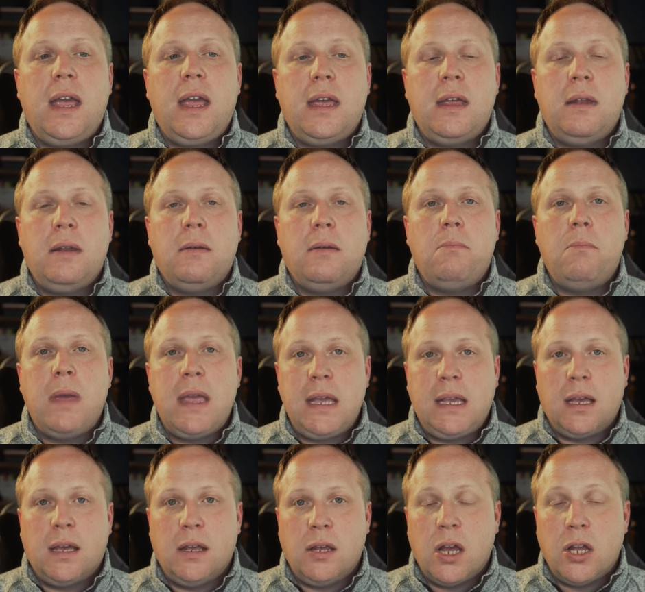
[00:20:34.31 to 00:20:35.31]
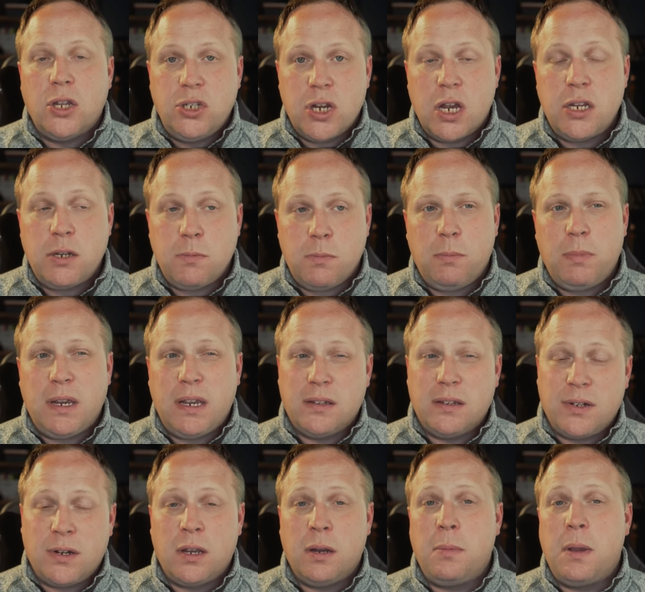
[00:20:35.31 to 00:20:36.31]
and make a, a judgment because
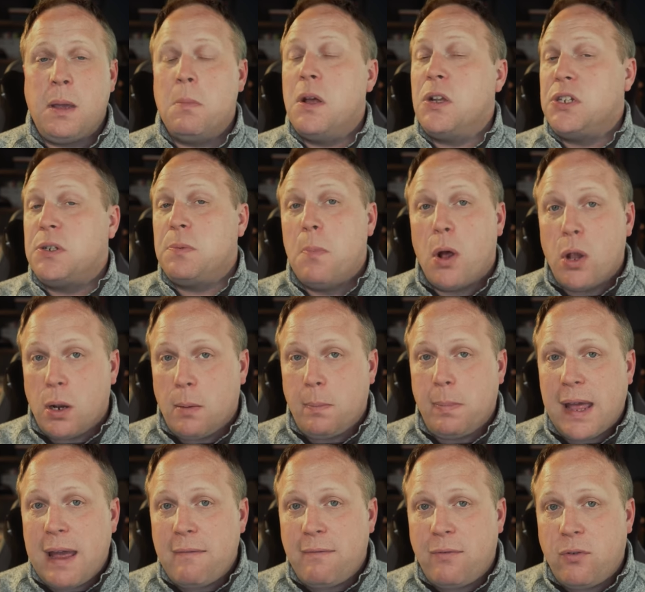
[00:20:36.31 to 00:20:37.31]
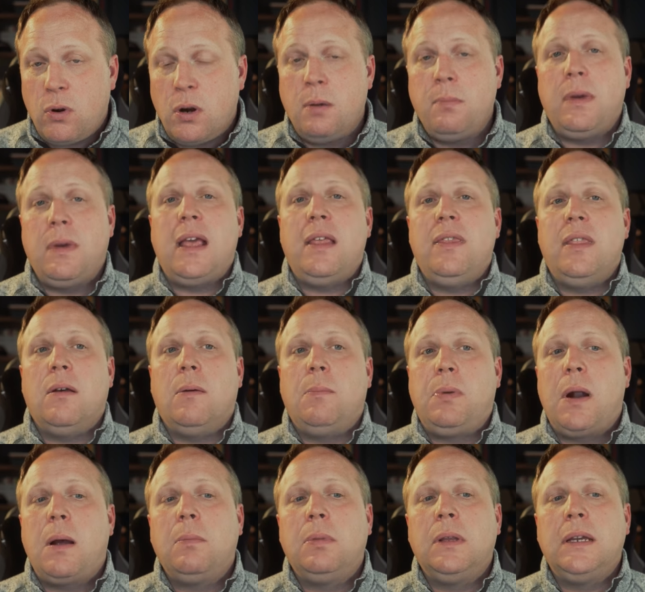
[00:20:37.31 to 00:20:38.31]
they're going to be a much smaller platform and they'll
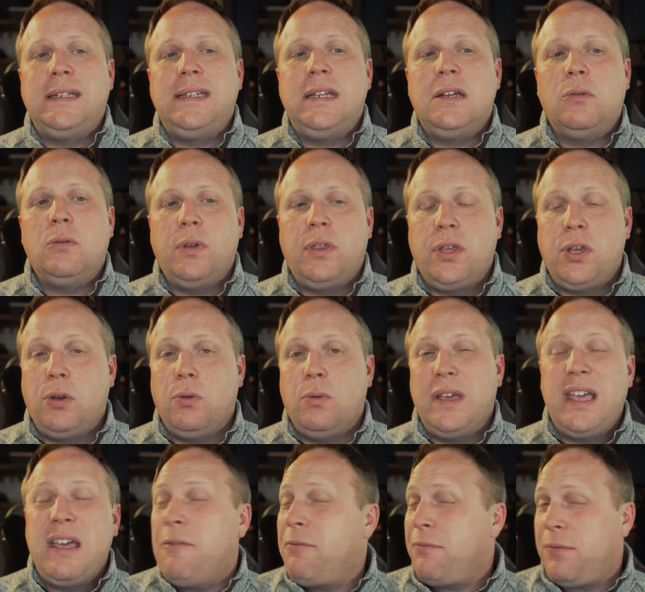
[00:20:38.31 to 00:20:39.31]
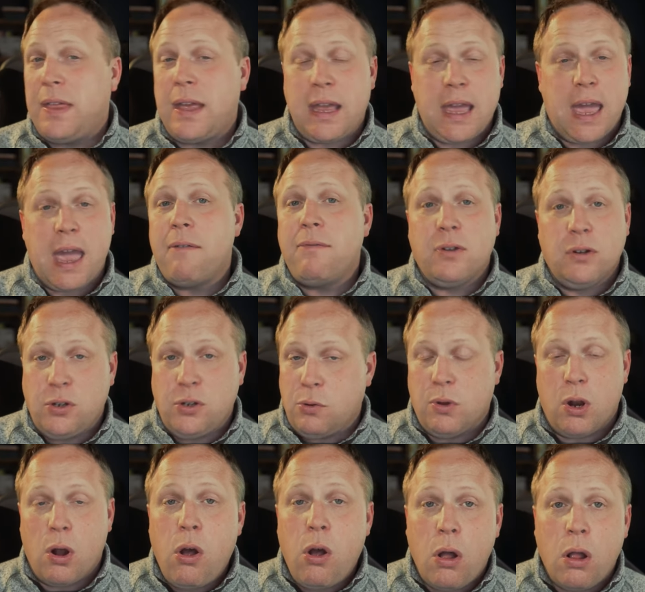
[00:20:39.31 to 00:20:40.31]
probably deal with you if they ever do
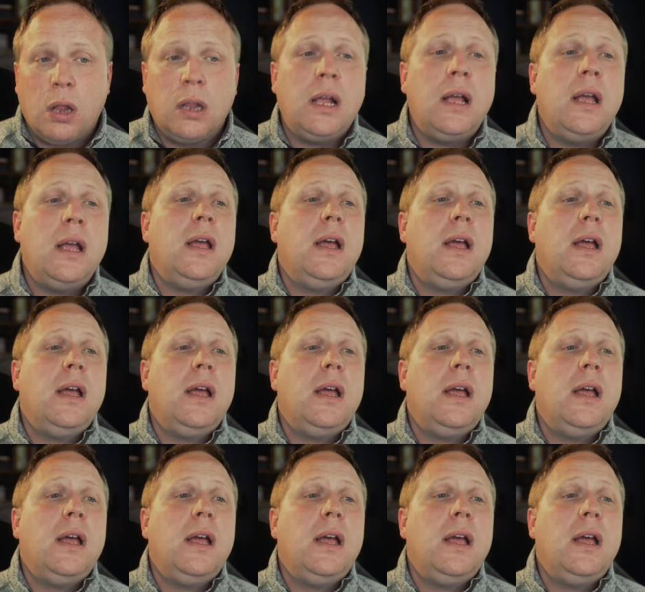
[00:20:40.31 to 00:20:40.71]
at all